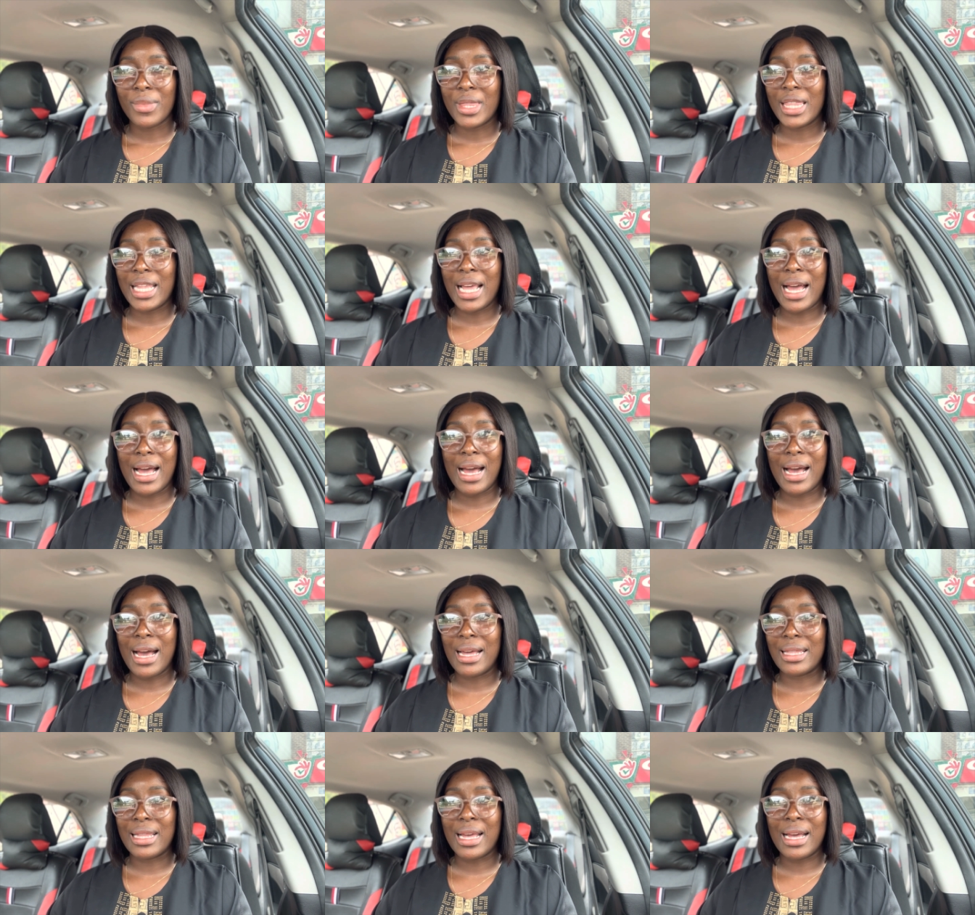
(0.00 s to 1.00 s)

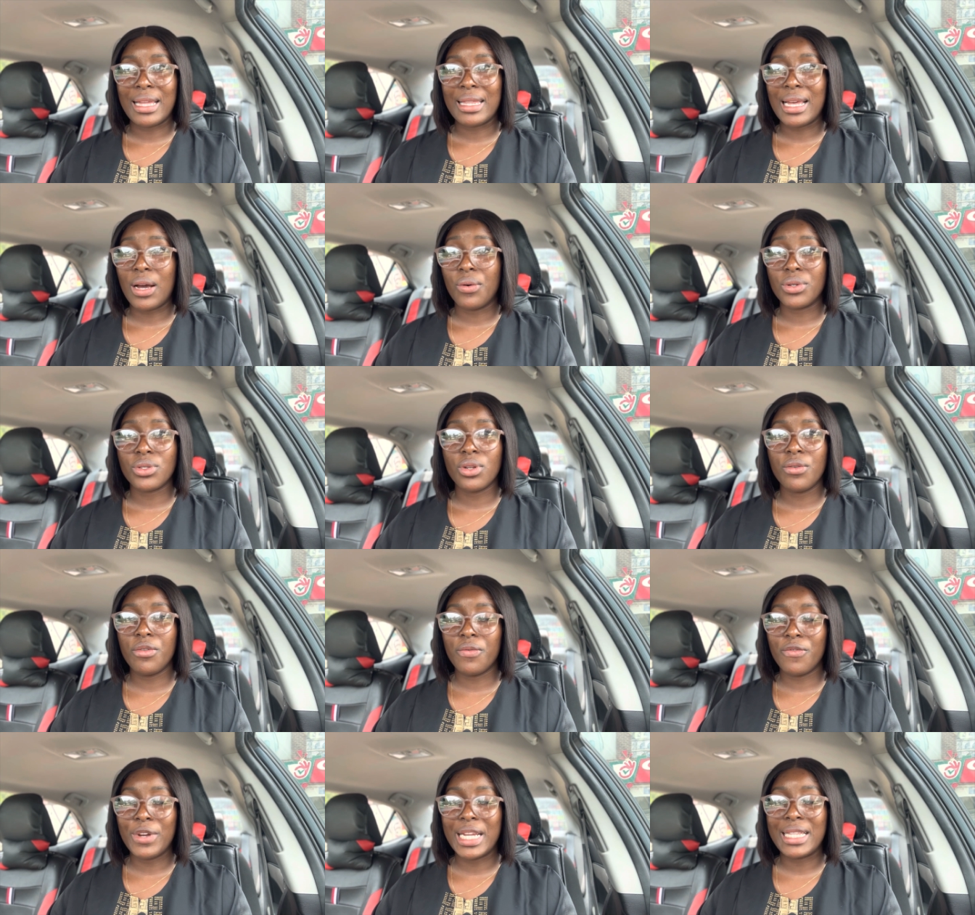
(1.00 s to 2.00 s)
nah, nah, nah. I was not
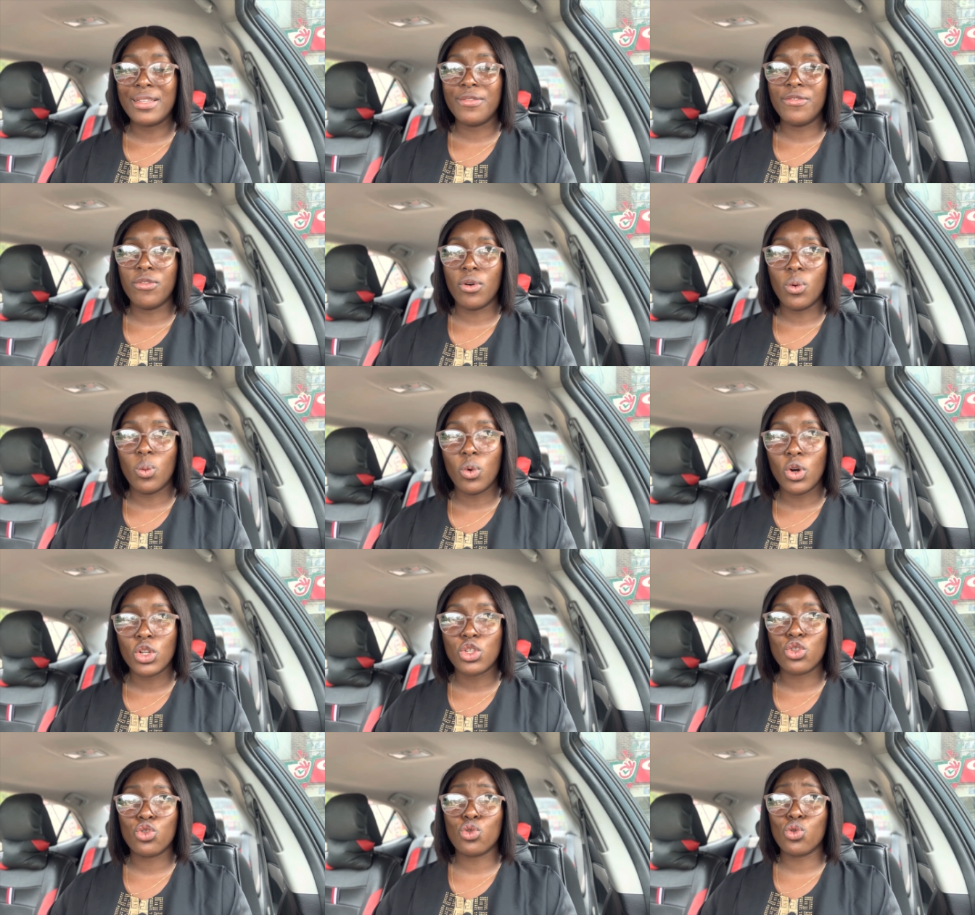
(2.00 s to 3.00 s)
ready for
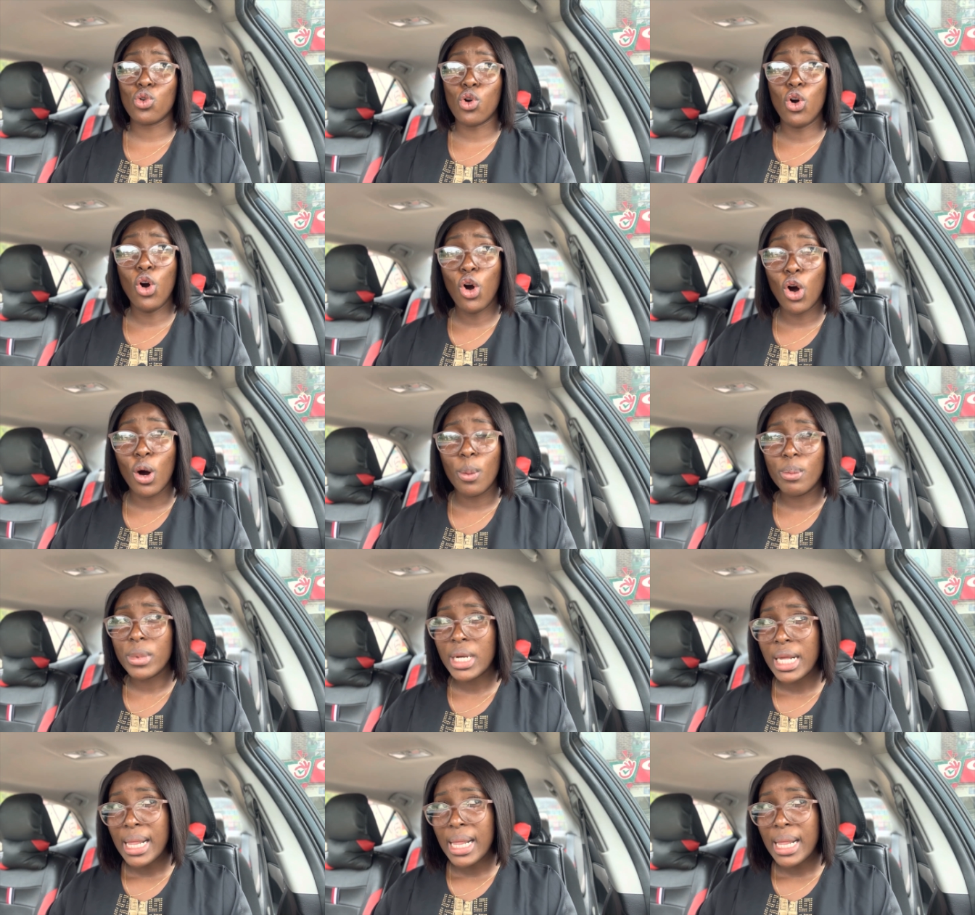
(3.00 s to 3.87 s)
what to come.